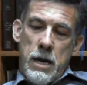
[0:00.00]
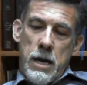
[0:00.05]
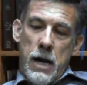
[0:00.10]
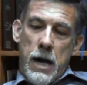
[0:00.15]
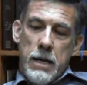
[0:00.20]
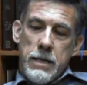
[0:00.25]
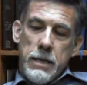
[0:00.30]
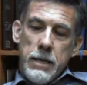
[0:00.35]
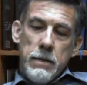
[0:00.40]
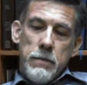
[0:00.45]

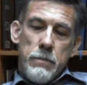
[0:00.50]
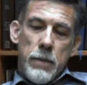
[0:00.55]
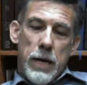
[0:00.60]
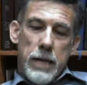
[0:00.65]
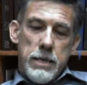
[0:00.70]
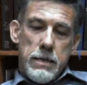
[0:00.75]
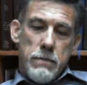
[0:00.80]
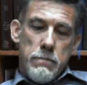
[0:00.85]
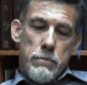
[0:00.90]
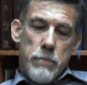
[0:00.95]
I think
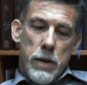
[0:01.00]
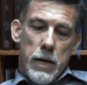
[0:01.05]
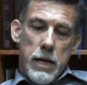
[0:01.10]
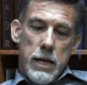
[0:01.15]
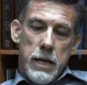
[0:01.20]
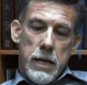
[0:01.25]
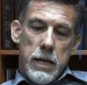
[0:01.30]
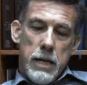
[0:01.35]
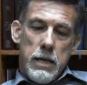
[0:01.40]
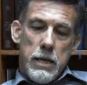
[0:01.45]
mind and
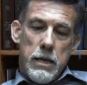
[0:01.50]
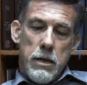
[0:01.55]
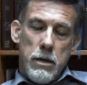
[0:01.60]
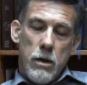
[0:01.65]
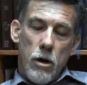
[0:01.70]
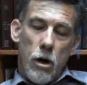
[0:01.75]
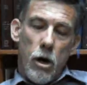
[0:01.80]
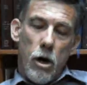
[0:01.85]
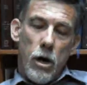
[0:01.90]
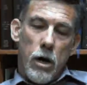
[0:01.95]
body
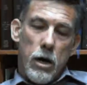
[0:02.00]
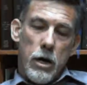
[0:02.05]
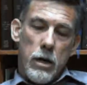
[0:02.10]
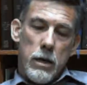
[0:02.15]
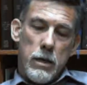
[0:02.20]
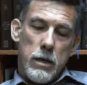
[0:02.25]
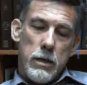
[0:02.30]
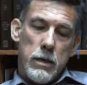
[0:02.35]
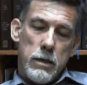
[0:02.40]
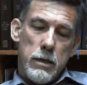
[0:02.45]

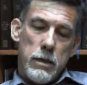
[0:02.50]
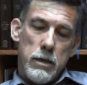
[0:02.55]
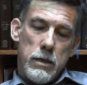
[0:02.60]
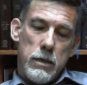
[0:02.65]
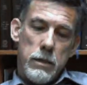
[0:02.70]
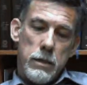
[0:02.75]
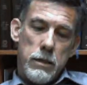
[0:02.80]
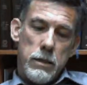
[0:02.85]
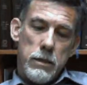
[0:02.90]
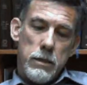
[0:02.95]
are
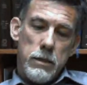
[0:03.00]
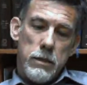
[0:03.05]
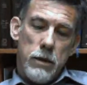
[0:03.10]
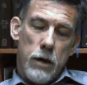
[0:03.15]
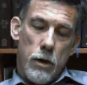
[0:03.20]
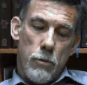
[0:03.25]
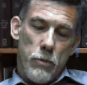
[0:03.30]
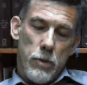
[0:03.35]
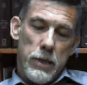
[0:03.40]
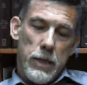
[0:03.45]

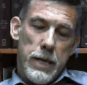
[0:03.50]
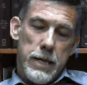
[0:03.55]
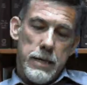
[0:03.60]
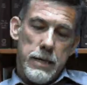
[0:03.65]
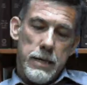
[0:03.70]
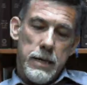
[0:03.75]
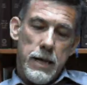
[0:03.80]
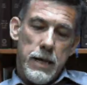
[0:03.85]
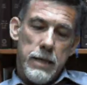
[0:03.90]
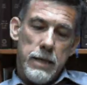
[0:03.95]
are
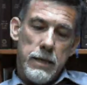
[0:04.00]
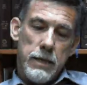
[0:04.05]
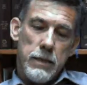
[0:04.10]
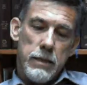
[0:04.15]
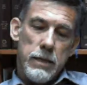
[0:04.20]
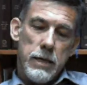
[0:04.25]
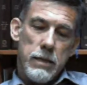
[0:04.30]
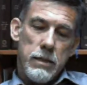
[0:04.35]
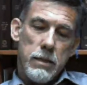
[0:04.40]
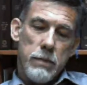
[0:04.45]
related. I
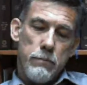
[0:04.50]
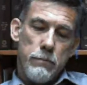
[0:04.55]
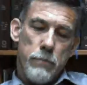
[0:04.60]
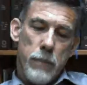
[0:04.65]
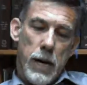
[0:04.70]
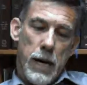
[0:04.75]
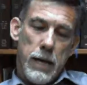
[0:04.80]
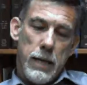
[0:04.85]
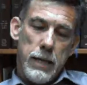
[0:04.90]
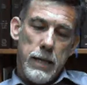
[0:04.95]
think that the
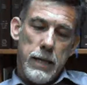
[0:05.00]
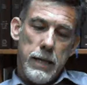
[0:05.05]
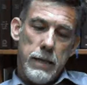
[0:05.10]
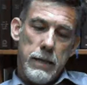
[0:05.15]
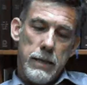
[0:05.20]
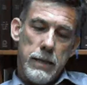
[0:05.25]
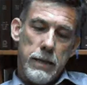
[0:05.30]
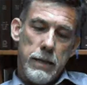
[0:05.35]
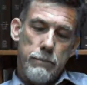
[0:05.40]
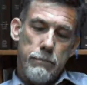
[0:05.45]
body
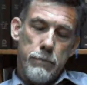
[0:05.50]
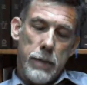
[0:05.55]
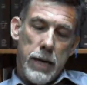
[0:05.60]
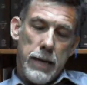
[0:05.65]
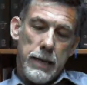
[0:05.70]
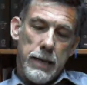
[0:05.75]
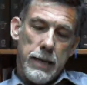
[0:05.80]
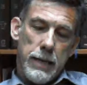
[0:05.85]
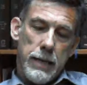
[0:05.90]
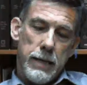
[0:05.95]
and
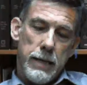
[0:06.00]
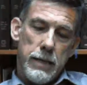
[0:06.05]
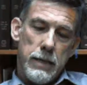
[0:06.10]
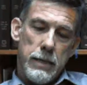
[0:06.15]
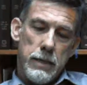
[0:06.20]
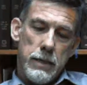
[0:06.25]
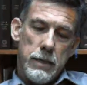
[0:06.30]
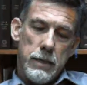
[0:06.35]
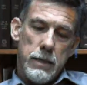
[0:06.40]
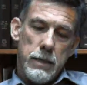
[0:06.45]
bodily
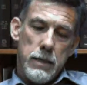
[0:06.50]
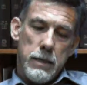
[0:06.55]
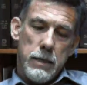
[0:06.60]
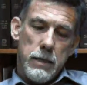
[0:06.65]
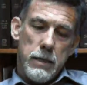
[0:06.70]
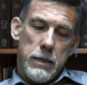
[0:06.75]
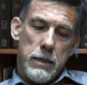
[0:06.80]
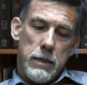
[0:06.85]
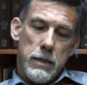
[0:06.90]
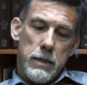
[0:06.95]

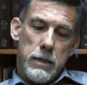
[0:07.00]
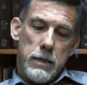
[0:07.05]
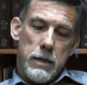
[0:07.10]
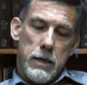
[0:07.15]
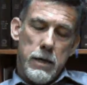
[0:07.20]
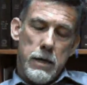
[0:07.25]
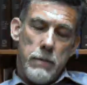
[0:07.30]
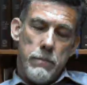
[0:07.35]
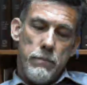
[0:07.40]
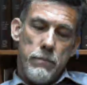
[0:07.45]

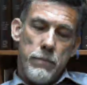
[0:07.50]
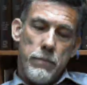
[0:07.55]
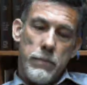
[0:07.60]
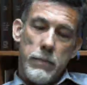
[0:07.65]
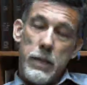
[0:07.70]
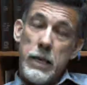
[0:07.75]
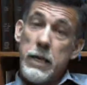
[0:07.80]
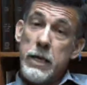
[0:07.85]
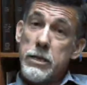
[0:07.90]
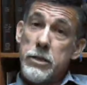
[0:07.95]
um,
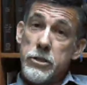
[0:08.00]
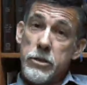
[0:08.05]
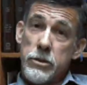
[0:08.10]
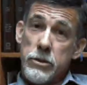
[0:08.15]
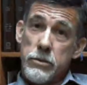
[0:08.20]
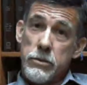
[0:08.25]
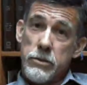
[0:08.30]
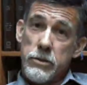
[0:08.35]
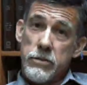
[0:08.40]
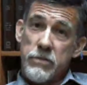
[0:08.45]

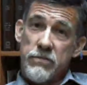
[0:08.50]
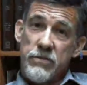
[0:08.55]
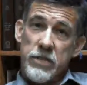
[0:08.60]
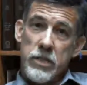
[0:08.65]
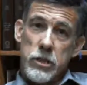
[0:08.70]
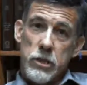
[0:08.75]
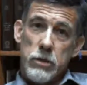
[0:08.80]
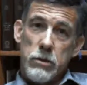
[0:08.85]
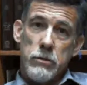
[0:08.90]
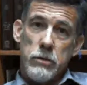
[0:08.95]
issues,
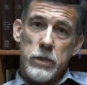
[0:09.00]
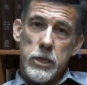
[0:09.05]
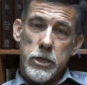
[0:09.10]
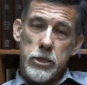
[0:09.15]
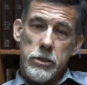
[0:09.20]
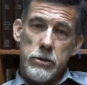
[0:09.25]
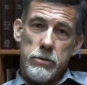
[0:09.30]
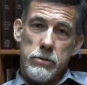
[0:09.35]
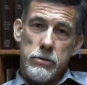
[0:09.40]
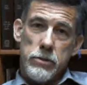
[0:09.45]
physical
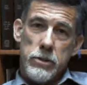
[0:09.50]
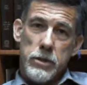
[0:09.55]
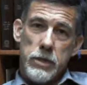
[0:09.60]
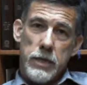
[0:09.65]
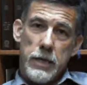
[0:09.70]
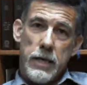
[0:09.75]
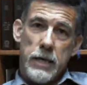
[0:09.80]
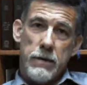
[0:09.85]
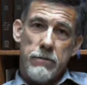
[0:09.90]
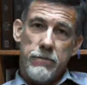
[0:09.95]
issues,
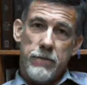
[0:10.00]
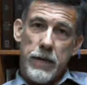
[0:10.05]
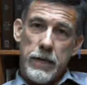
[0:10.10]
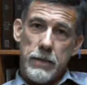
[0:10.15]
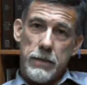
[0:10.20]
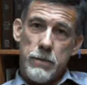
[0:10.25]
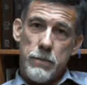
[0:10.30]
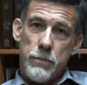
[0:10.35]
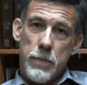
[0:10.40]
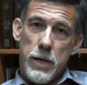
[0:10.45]
can
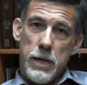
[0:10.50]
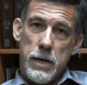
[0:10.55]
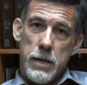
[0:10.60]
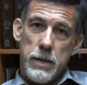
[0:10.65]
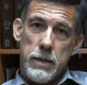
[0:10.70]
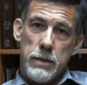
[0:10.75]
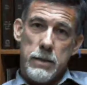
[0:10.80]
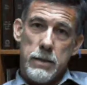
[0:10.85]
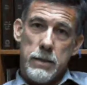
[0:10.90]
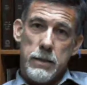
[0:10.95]
affect the
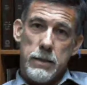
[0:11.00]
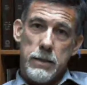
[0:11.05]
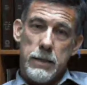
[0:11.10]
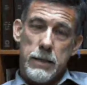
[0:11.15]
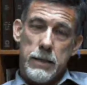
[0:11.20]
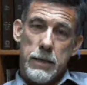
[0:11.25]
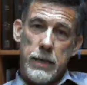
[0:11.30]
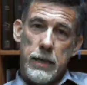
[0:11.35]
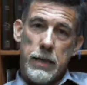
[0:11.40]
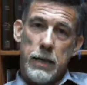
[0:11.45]
mind,
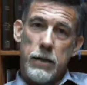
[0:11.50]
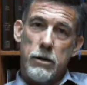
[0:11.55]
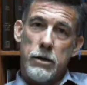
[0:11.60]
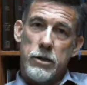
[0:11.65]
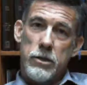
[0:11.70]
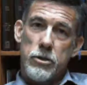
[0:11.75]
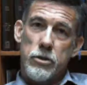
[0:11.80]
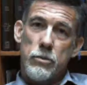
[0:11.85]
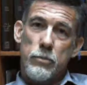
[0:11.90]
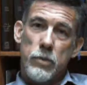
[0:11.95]
and I
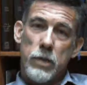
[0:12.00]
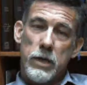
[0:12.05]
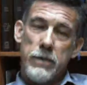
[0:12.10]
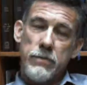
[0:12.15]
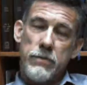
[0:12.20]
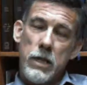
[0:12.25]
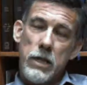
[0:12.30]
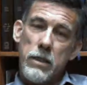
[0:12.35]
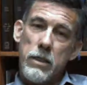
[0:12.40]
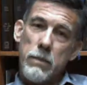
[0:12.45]
also
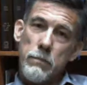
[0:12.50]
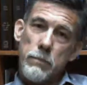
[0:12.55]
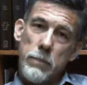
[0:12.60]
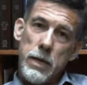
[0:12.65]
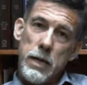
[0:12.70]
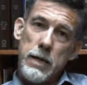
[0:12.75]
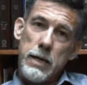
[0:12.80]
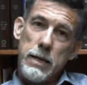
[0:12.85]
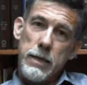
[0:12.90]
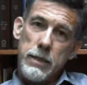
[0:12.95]
believe that the
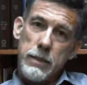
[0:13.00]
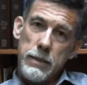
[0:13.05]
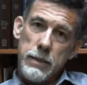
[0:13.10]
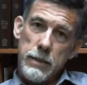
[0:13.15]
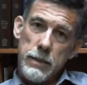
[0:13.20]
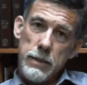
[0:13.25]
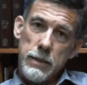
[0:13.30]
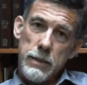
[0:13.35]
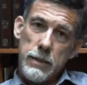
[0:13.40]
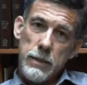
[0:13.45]
mind
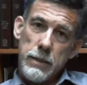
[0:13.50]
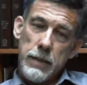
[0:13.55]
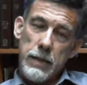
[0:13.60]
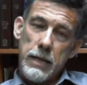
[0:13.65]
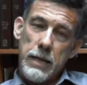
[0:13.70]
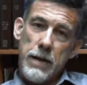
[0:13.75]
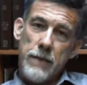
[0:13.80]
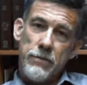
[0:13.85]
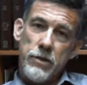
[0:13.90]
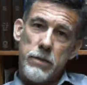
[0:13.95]

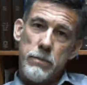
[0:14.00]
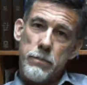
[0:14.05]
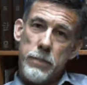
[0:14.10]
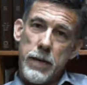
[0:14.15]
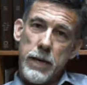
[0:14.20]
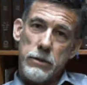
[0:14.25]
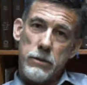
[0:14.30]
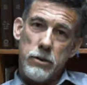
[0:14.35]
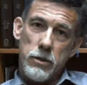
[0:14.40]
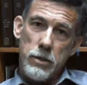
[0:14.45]
can have an
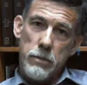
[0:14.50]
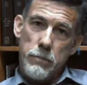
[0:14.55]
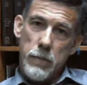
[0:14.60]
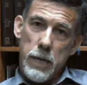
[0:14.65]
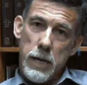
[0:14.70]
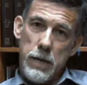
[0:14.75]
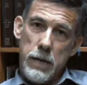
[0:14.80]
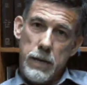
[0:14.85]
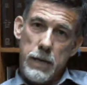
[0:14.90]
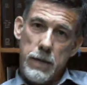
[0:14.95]
impact on the
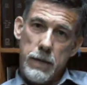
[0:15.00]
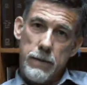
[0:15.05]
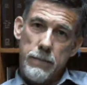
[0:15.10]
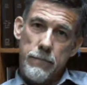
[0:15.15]
body